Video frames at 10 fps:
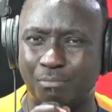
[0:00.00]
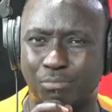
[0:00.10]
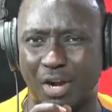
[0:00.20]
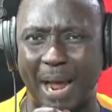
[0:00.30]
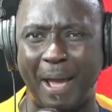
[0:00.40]

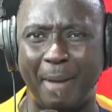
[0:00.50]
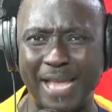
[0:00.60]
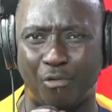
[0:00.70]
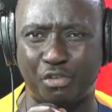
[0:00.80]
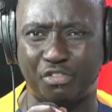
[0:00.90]
brother? Baby,
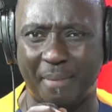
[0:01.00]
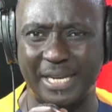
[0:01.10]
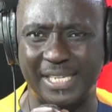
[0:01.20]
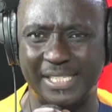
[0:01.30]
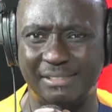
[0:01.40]
I wash
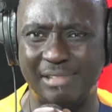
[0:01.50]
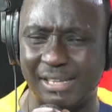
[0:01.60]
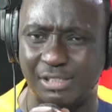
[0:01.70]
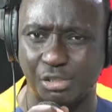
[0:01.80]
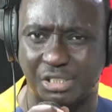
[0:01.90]
me
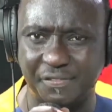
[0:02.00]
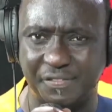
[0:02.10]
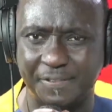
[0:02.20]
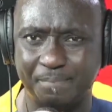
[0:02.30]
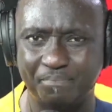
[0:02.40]
and your
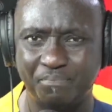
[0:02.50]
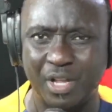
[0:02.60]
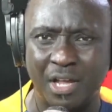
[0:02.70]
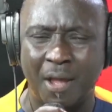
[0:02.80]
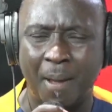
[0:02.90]
TV.
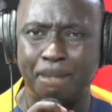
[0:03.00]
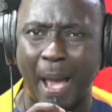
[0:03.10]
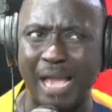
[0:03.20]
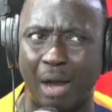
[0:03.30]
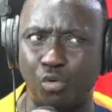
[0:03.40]

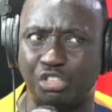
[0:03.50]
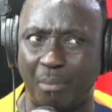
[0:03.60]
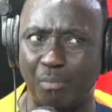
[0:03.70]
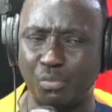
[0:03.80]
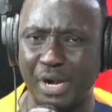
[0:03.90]
Baby, I will
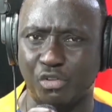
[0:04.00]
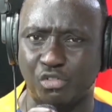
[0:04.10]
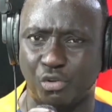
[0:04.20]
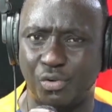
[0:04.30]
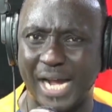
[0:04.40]
tell you radio
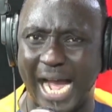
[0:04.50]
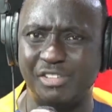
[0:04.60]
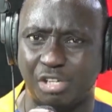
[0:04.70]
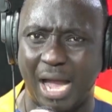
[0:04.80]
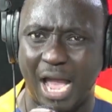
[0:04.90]
so
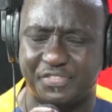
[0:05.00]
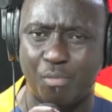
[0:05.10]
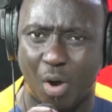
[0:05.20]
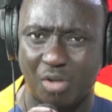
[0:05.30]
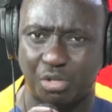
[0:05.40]
and your
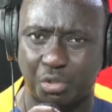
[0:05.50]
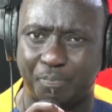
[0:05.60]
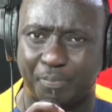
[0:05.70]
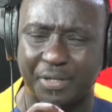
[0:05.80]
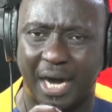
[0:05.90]
FM
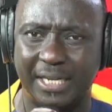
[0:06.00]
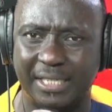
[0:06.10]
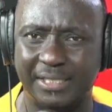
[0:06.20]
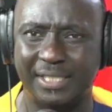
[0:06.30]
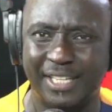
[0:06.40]
103.9.
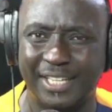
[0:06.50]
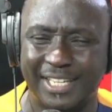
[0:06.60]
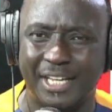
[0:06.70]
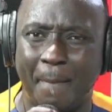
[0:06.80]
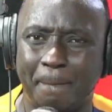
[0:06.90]

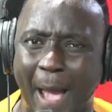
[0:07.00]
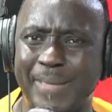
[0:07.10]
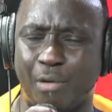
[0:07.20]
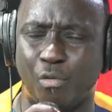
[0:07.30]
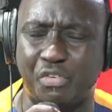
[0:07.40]

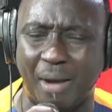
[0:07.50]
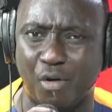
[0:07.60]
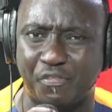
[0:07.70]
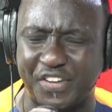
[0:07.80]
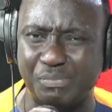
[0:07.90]
Baby, I will share
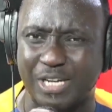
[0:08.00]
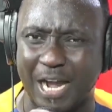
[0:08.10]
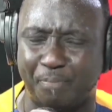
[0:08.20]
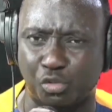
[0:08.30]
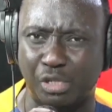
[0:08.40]
my Facebook
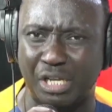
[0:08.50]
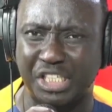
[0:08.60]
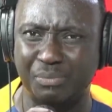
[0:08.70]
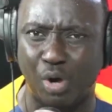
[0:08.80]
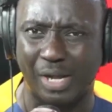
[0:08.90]
Apostle
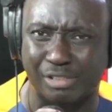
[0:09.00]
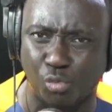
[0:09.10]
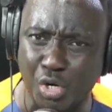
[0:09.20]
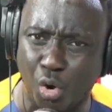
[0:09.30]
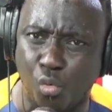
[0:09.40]
Agyenim Boateng.
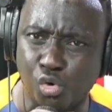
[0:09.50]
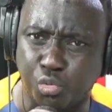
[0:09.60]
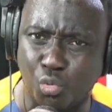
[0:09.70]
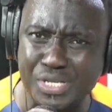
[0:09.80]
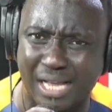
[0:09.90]
We don't want
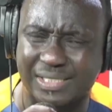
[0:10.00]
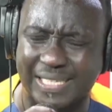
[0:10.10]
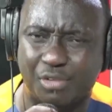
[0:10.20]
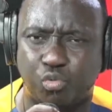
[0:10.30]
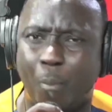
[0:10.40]
to answer,
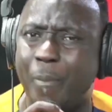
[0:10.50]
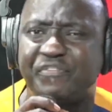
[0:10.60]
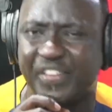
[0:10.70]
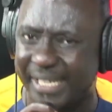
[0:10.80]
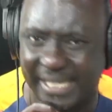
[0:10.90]
so we
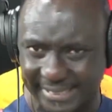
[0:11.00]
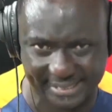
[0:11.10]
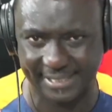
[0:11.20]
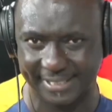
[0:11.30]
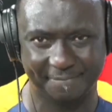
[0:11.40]
feel
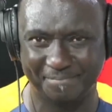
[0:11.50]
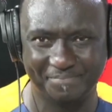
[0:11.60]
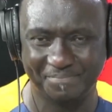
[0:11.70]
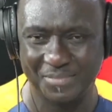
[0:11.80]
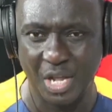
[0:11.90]

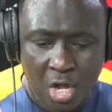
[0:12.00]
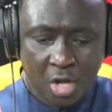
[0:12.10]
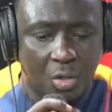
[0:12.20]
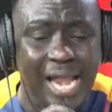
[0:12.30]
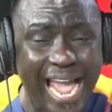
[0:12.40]

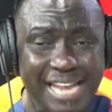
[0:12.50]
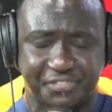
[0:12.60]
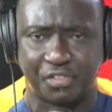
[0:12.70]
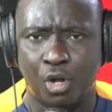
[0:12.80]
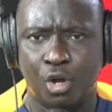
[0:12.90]
it.
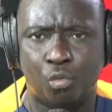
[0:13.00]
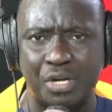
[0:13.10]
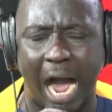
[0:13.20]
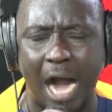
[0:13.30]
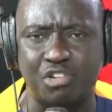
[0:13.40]
Life
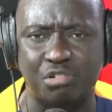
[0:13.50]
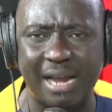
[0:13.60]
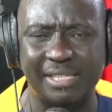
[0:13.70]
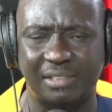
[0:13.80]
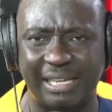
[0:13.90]
without
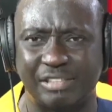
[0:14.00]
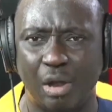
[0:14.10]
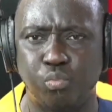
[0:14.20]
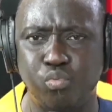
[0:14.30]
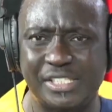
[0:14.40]
Christ is a
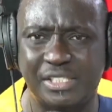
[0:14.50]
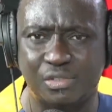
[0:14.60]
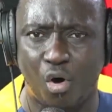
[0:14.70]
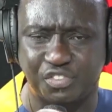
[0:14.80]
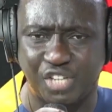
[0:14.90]
waste of